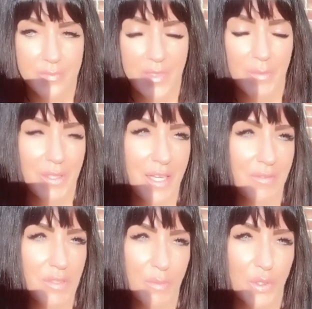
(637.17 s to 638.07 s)
I'm gonna
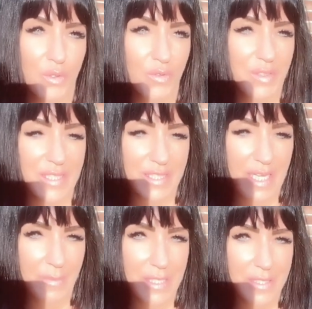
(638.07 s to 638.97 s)
have to move,
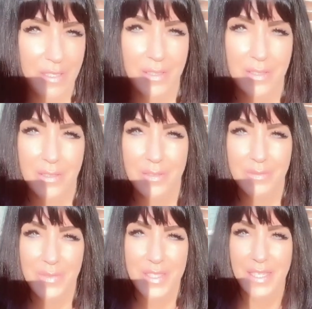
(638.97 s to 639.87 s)
damn it.
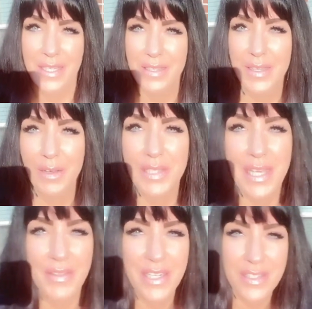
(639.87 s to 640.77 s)
See, now it's,
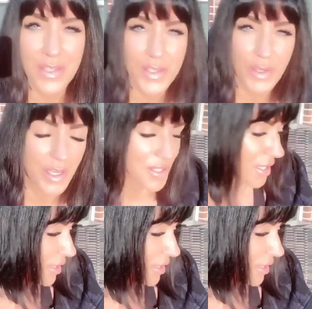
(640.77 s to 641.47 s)
and then it's also causing